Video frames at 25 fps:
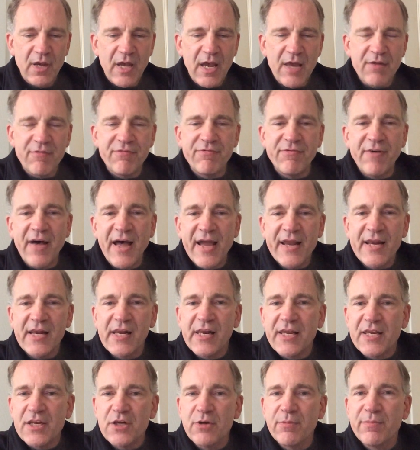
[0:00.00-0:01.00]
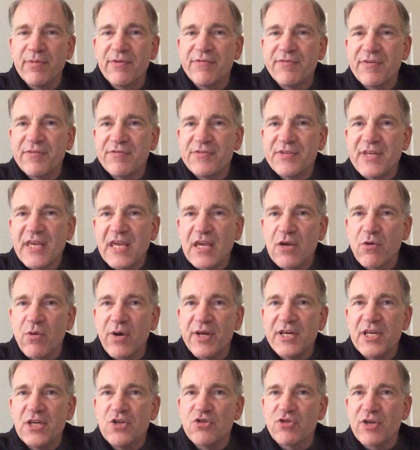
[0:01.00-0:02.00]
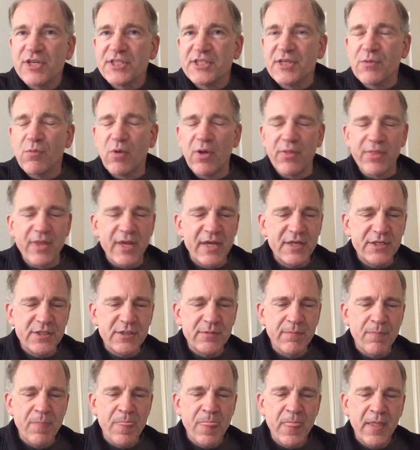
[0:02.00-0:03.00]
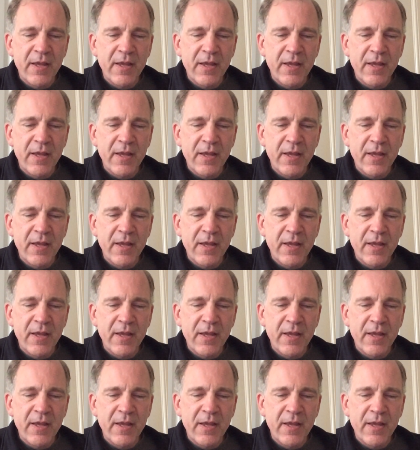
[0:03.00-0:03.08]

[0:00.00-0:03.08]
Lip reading: And finally, number 15, quite an interesting one this.